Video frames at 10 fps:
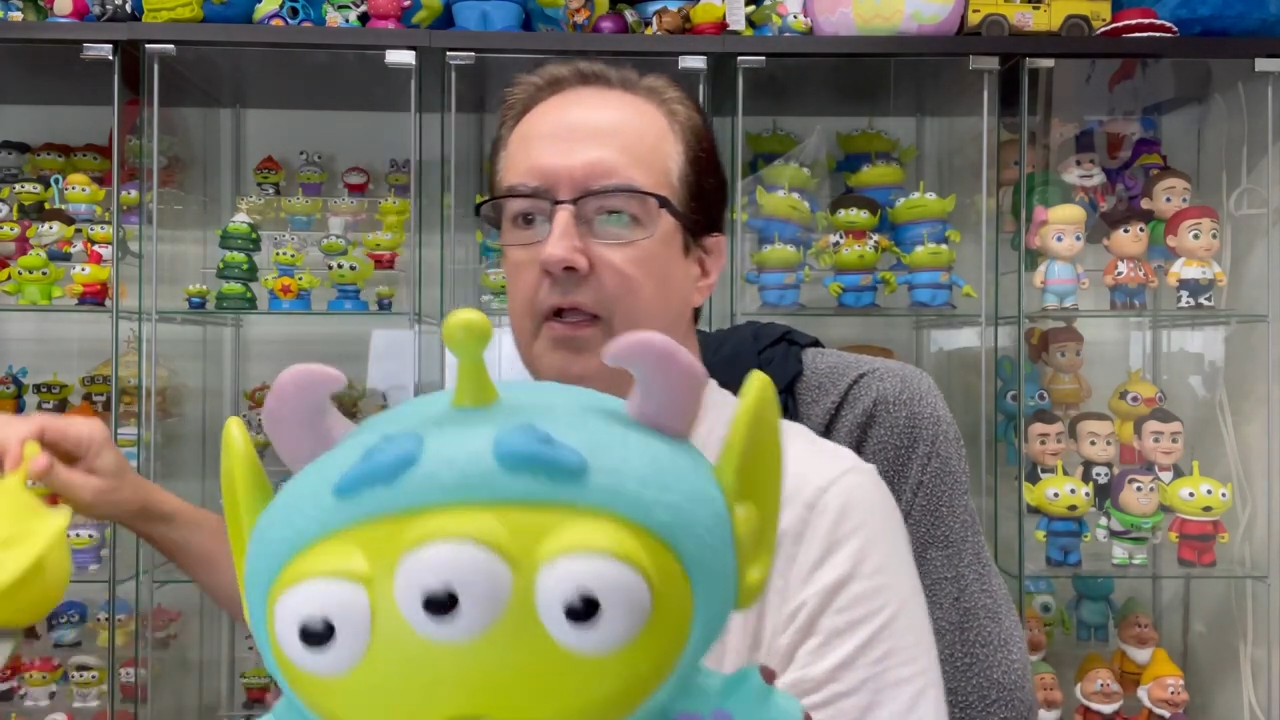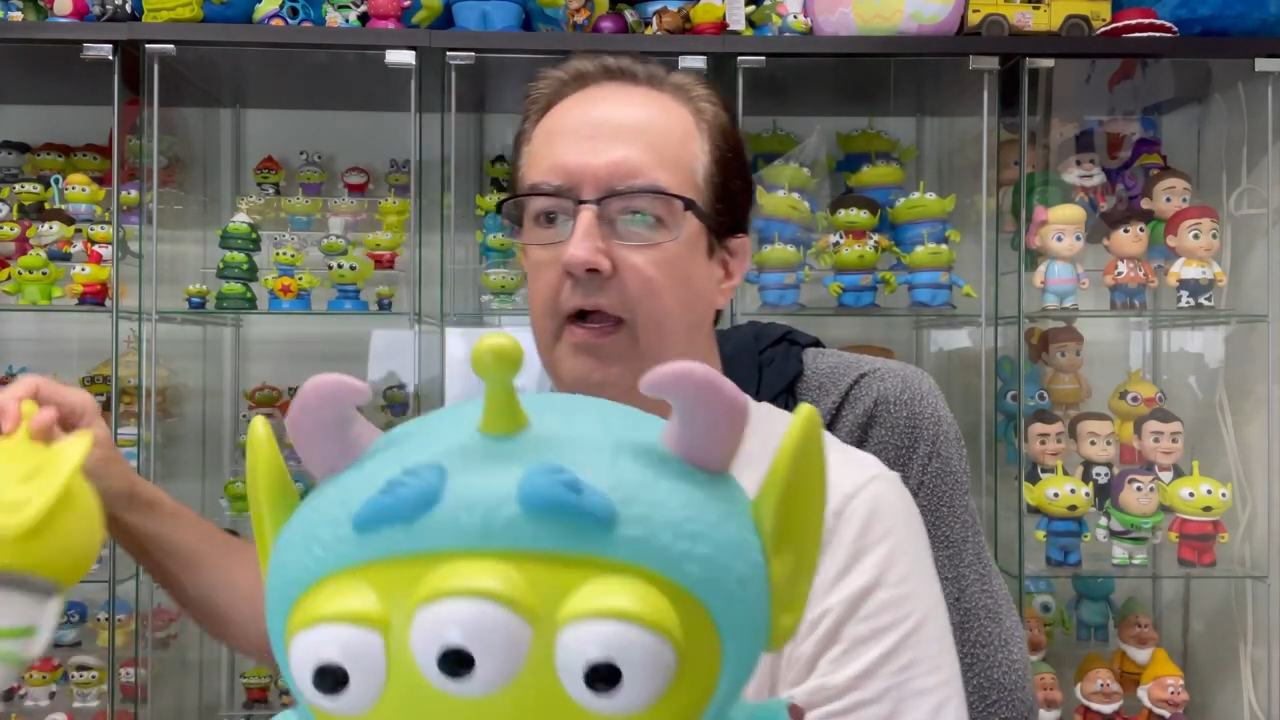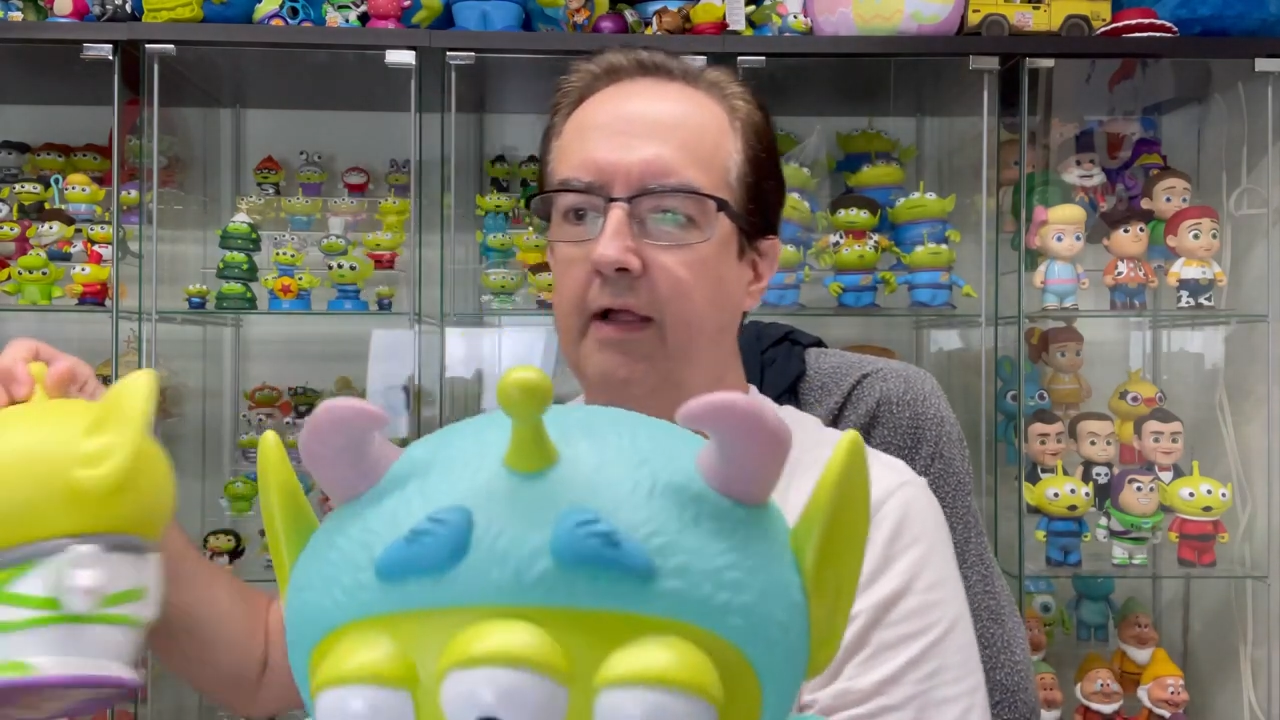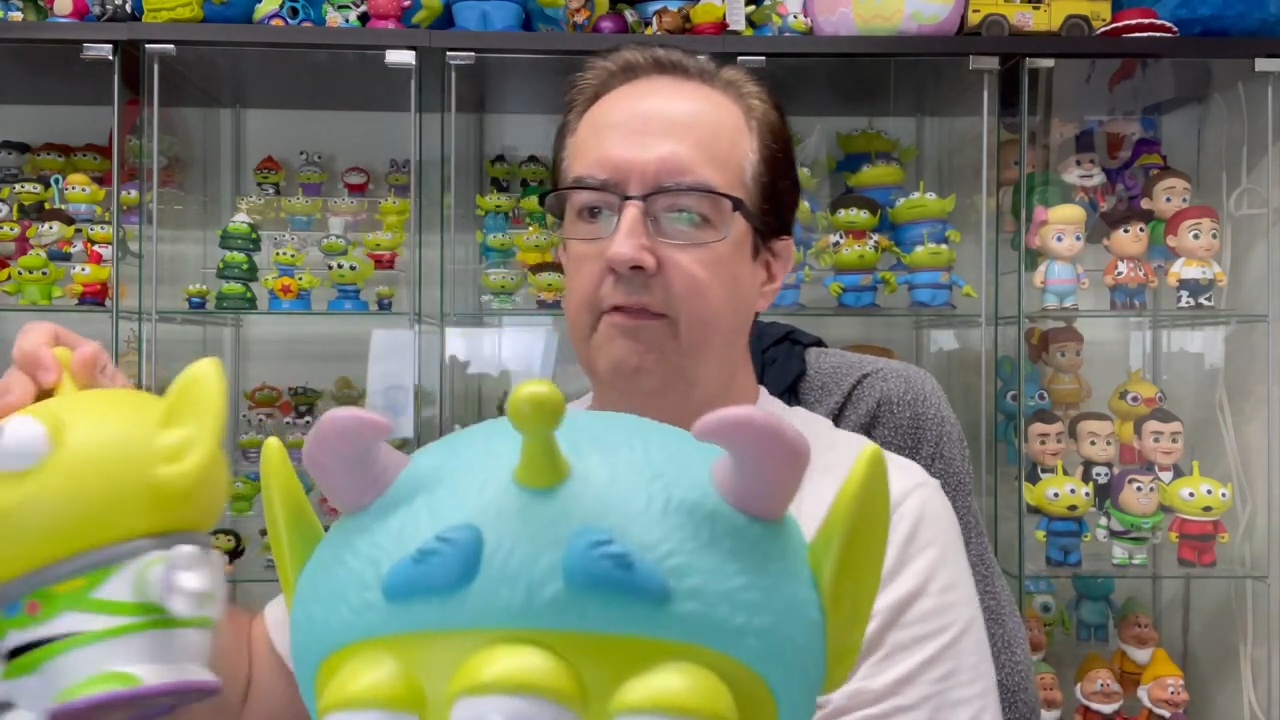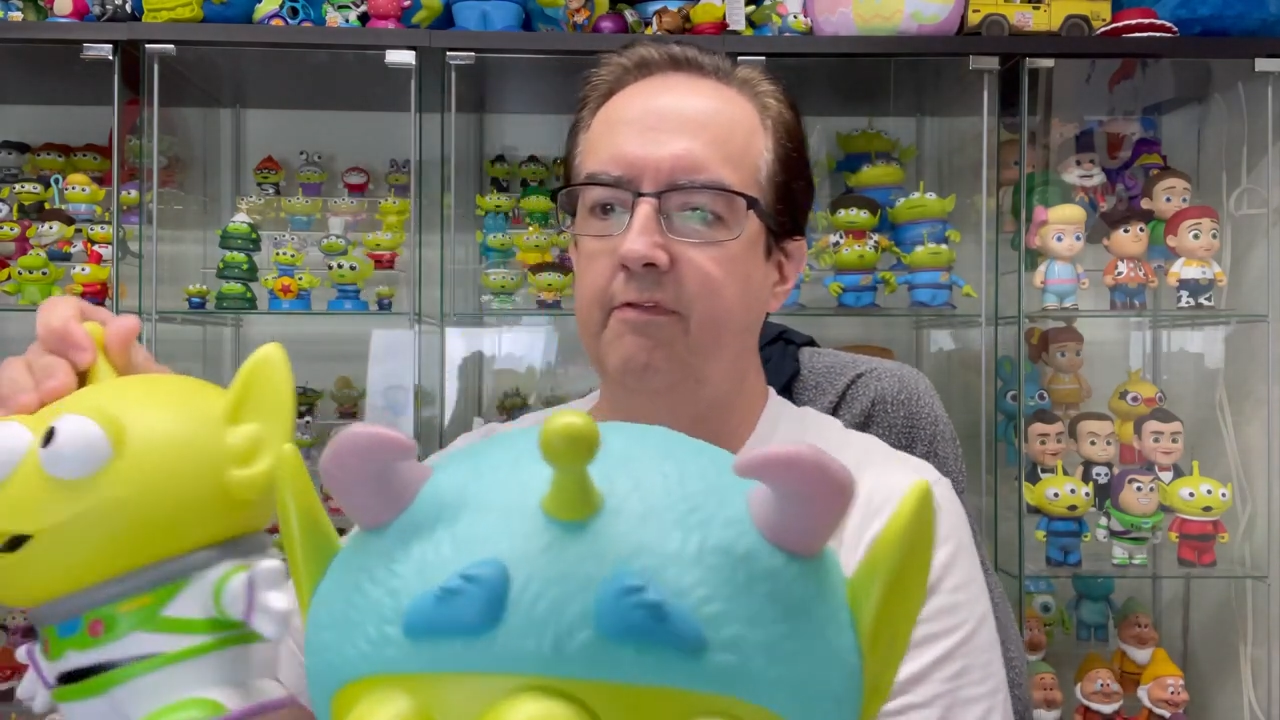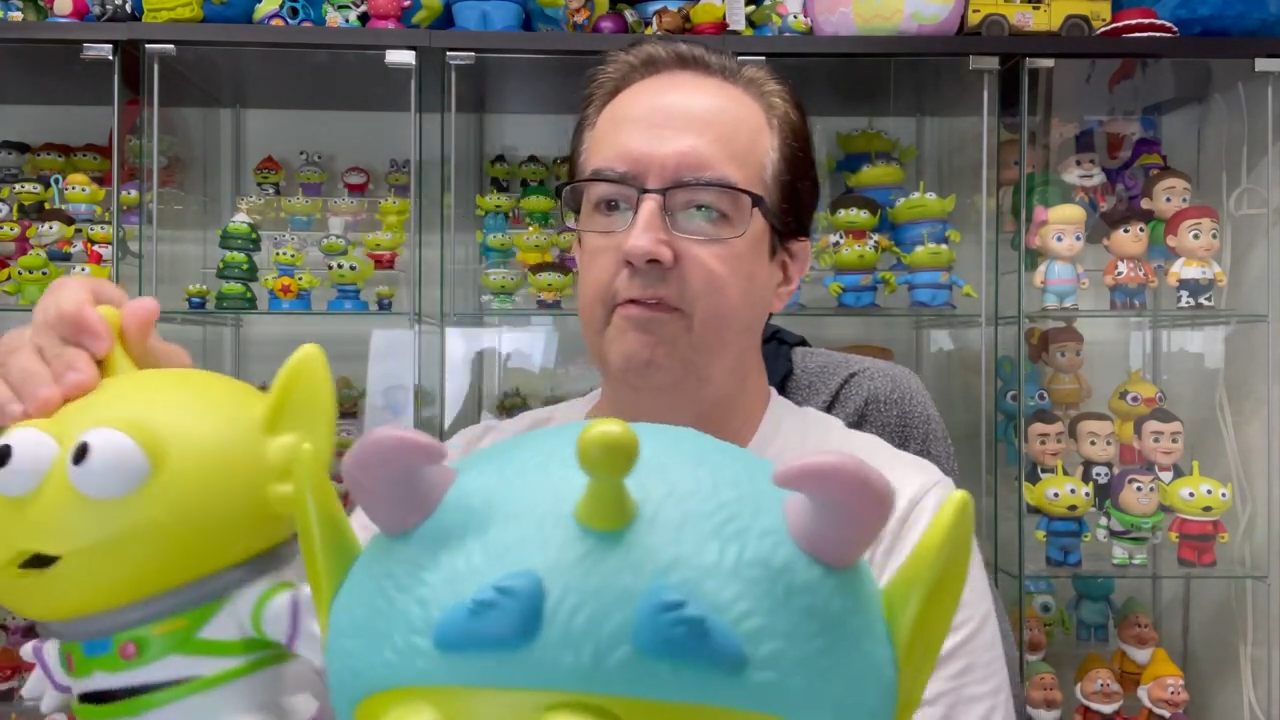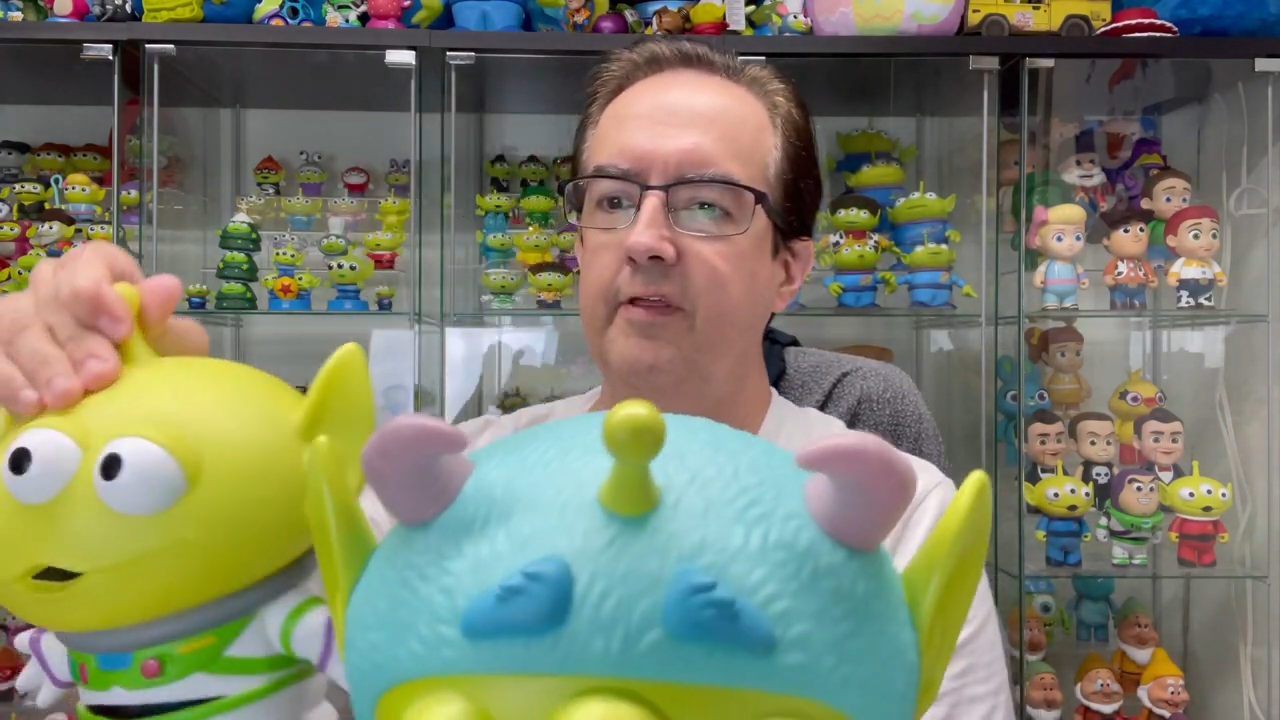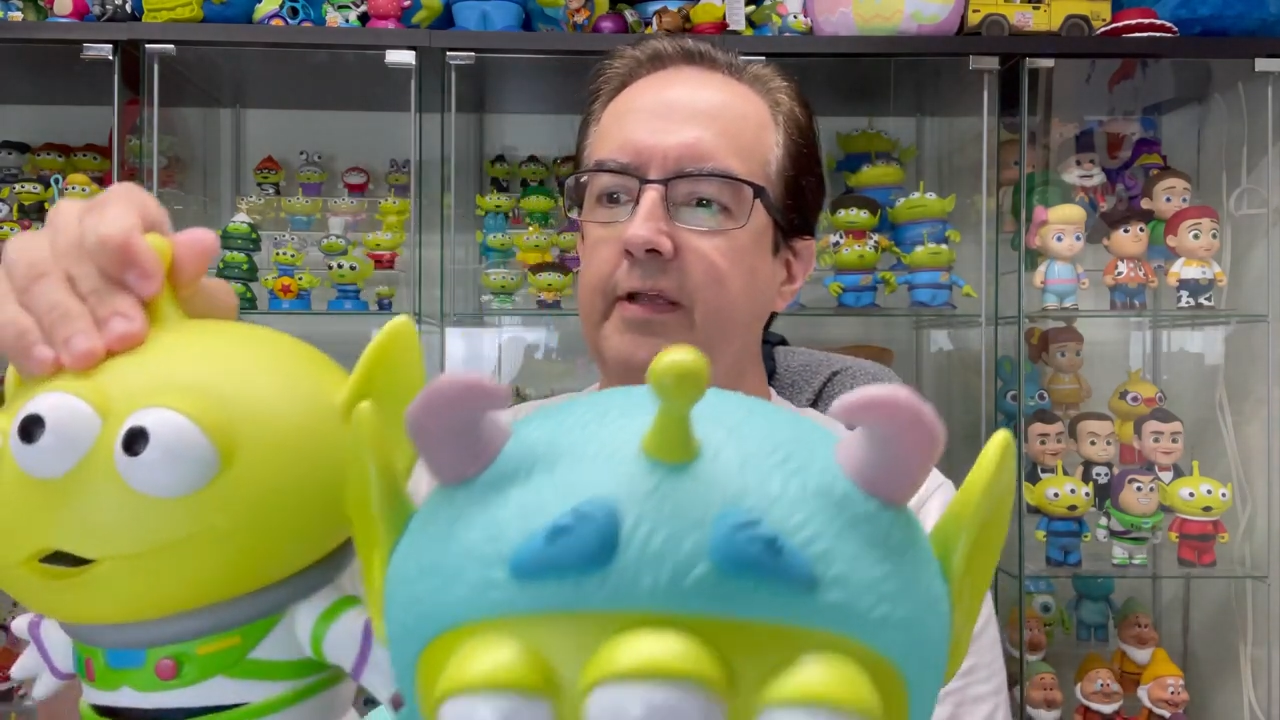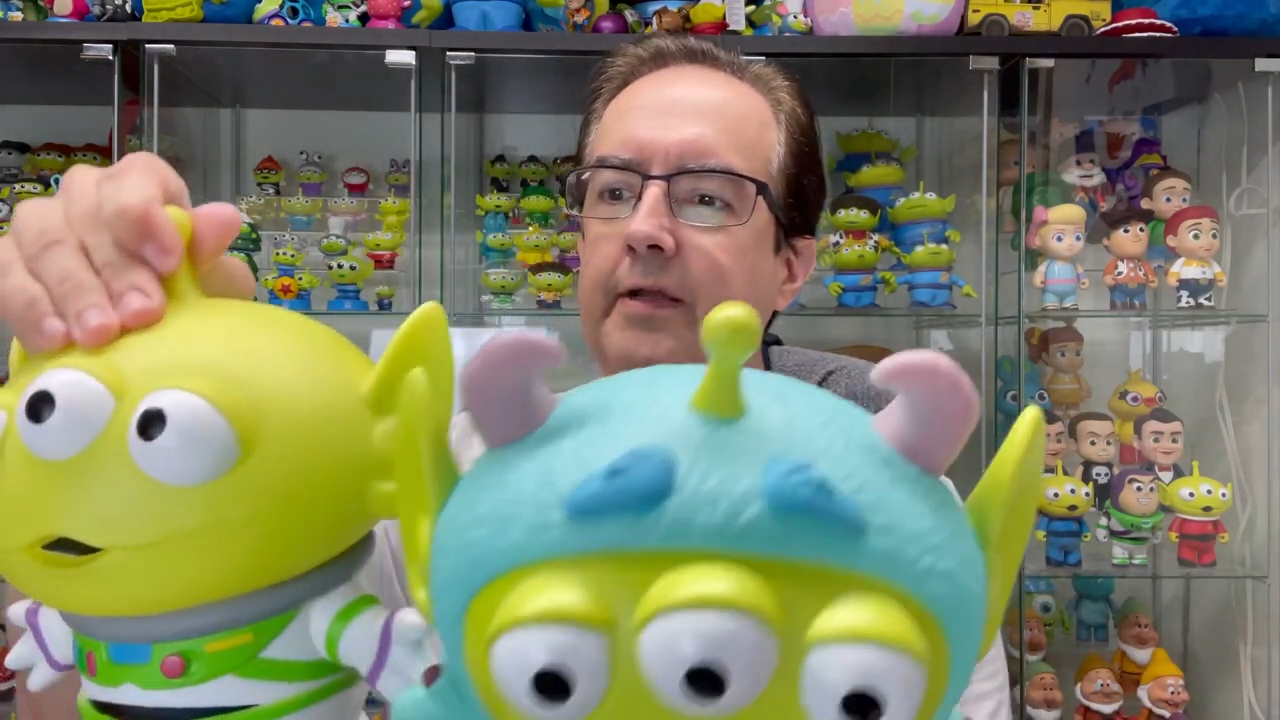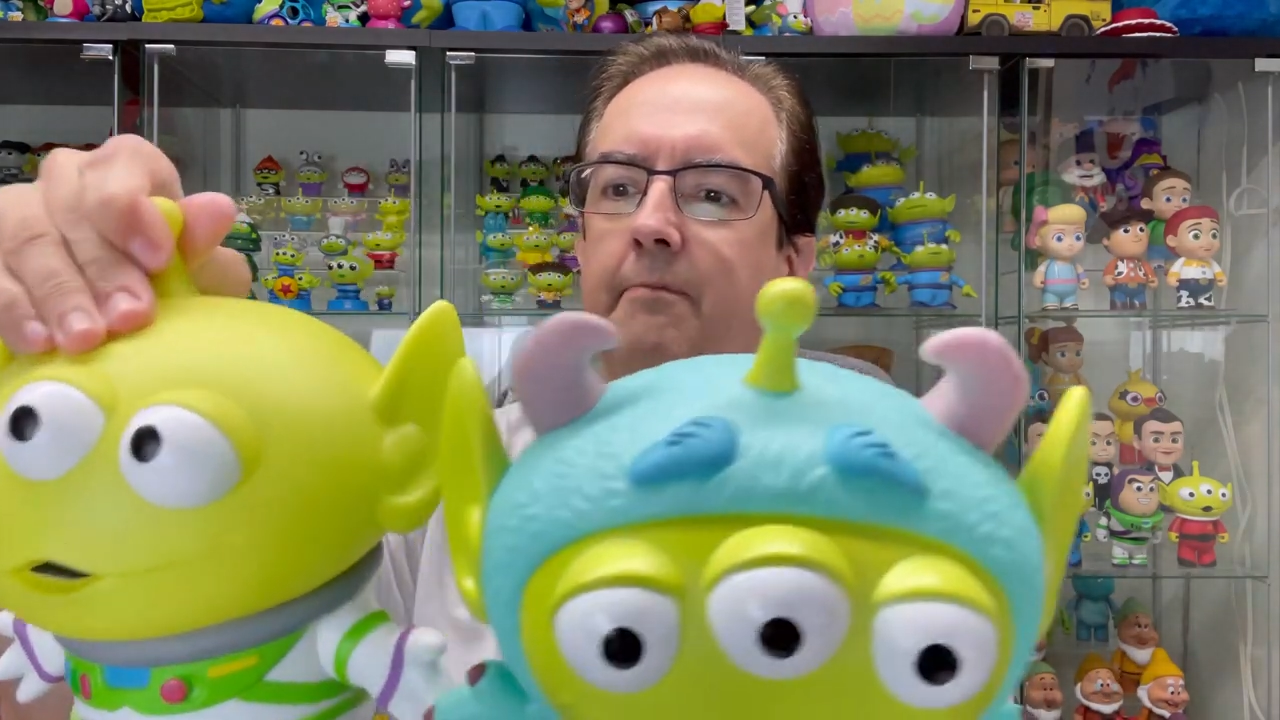I
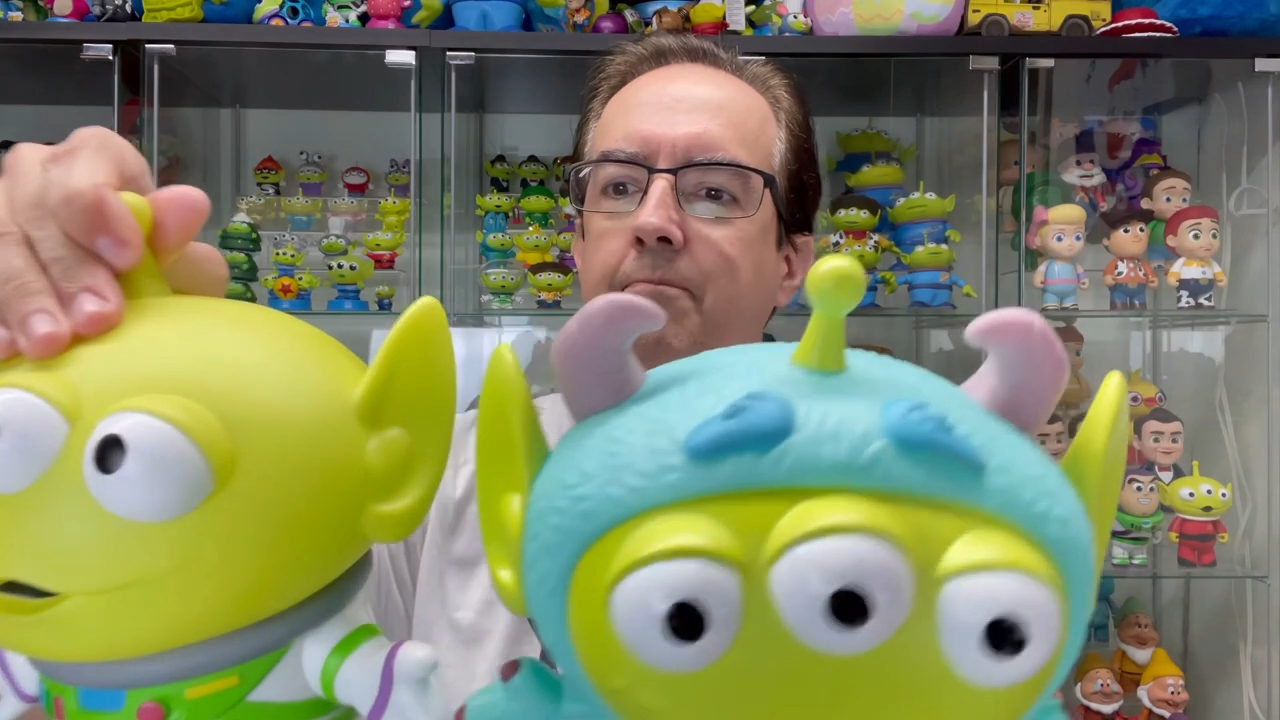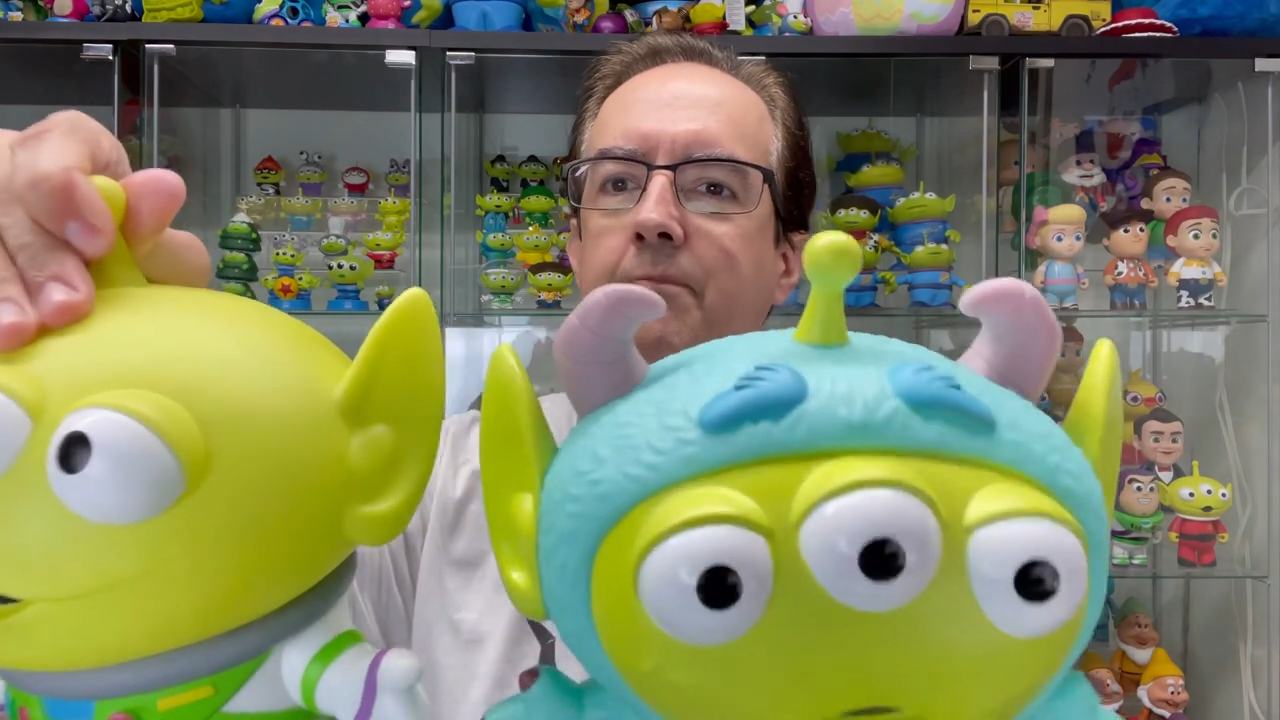think,